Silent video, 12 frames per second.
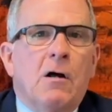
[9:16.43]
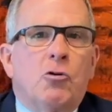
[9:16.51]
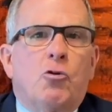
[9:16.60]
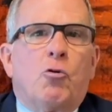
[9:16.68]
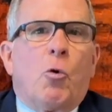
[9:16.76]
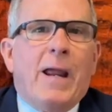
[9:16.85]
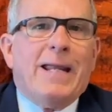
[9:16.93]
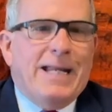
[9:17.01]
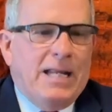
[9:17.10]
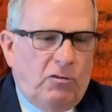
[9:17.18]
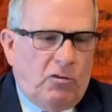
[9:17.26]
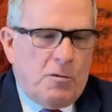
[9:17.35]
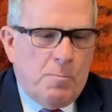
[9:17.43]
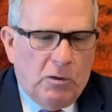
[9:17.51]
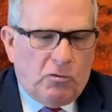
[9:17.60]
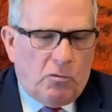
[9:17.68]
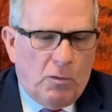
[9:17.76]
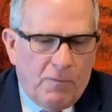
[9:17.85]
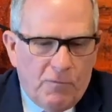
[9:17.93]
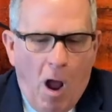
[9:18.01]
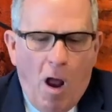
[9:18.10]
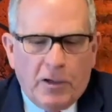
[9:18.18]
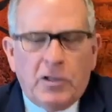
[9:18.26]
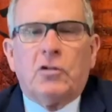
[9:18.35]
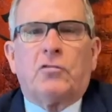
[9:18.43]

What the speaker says: great is the mystery of godliness,